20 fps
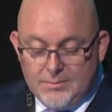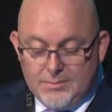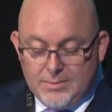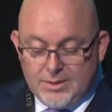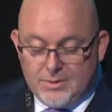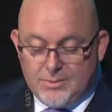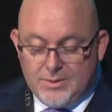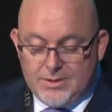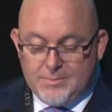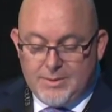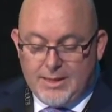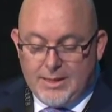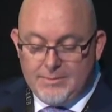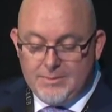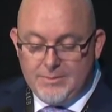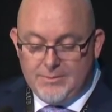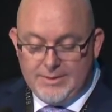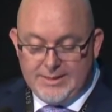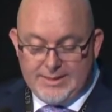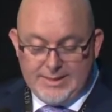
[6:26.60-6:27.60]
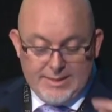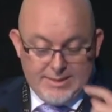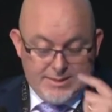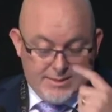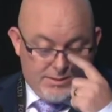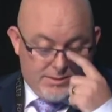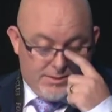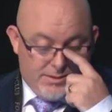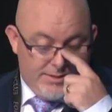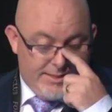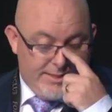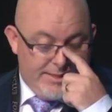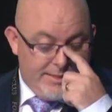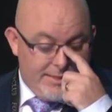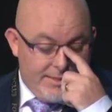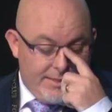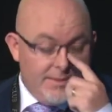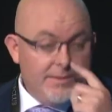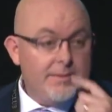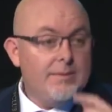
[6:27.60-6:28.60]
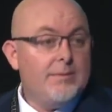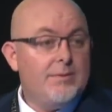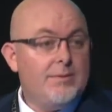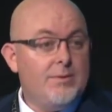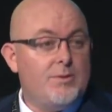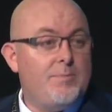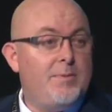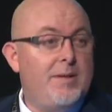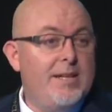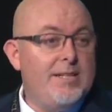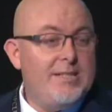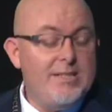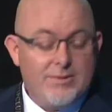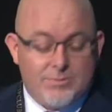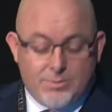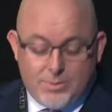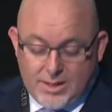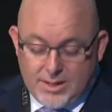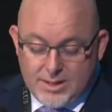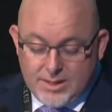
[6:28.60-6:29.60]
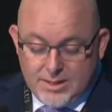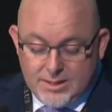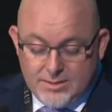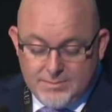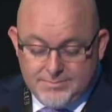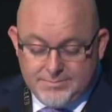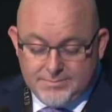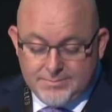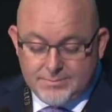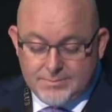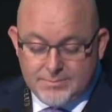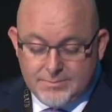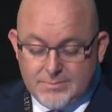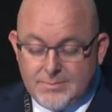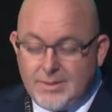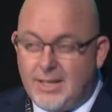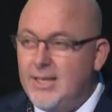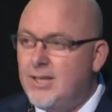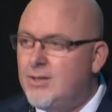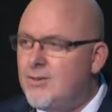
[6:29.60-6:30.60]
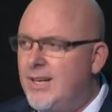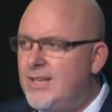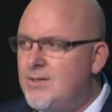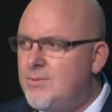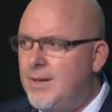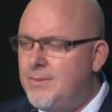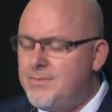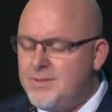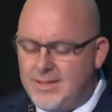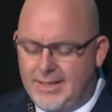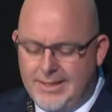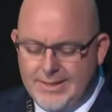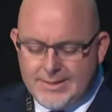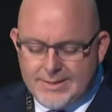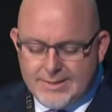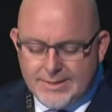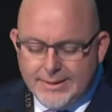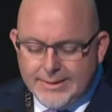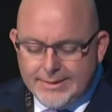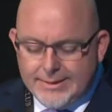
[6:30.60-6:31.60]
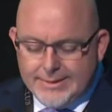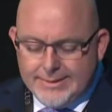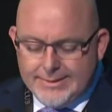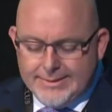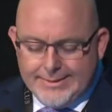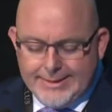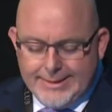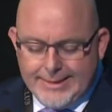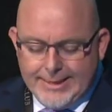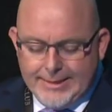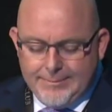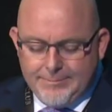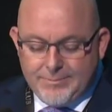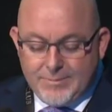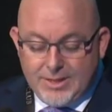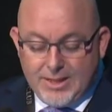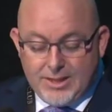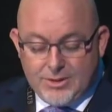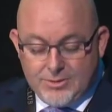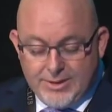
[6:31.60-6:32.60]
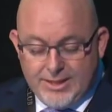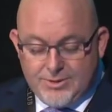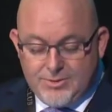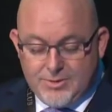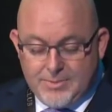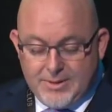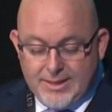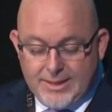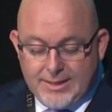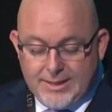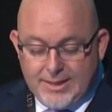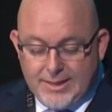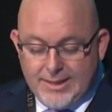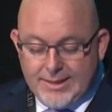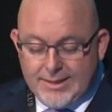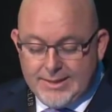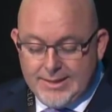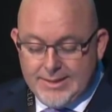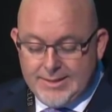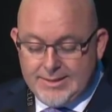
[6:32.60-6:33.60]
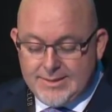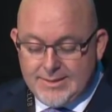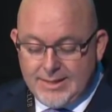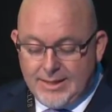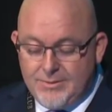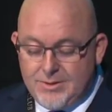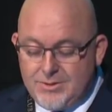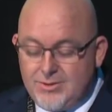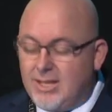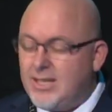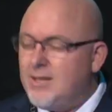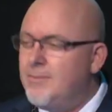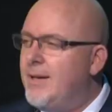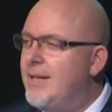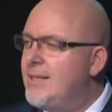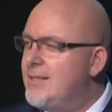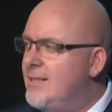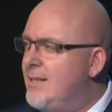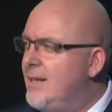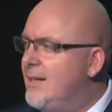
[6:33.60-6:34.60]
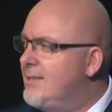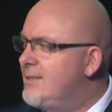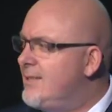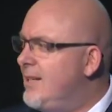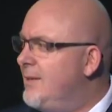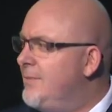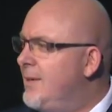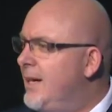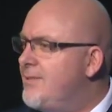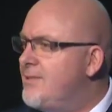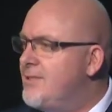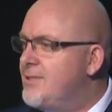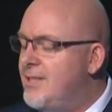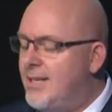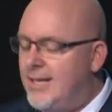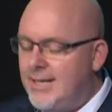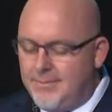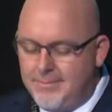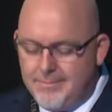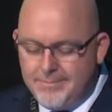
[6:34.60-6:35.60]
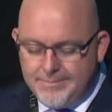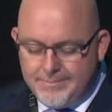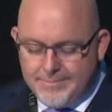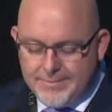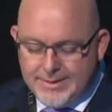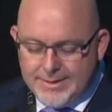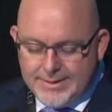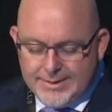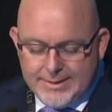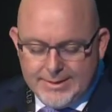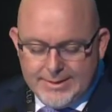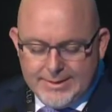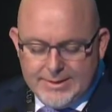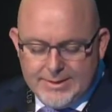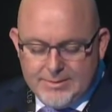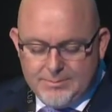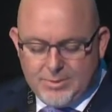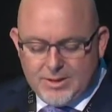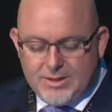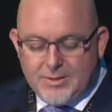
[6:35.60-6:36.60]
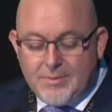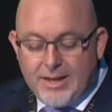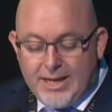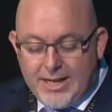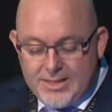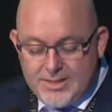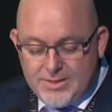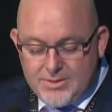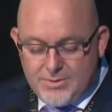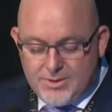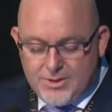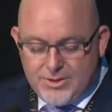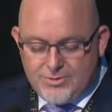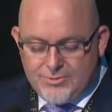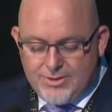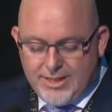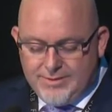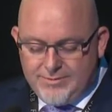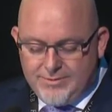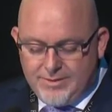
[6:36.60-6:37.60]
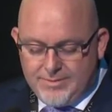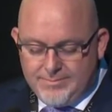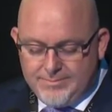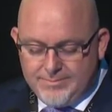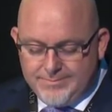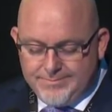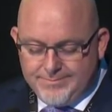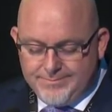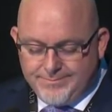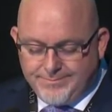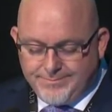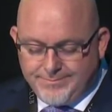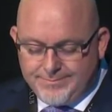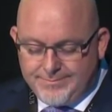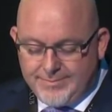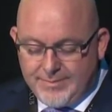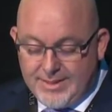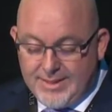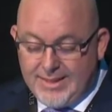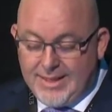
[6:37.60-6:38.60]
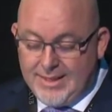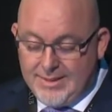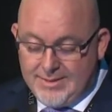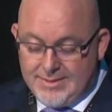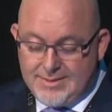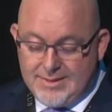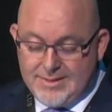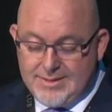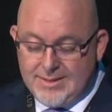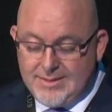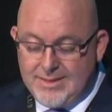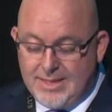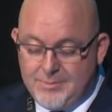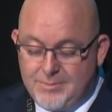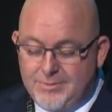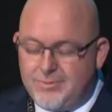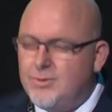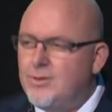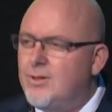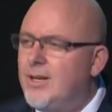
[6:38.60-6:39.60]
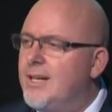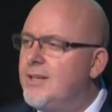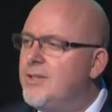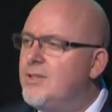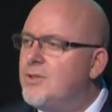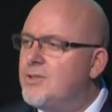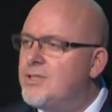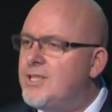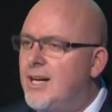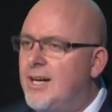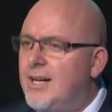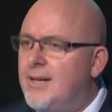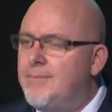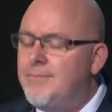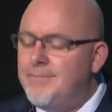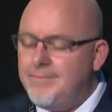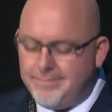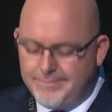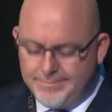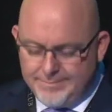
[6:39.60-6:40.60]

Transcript: But there was a problem with all of this. There was plenty of work. I had a great website. I had a great repeat client list. I was recommended on time after time. But the margins were just dreadful. And as I said before, I had no time.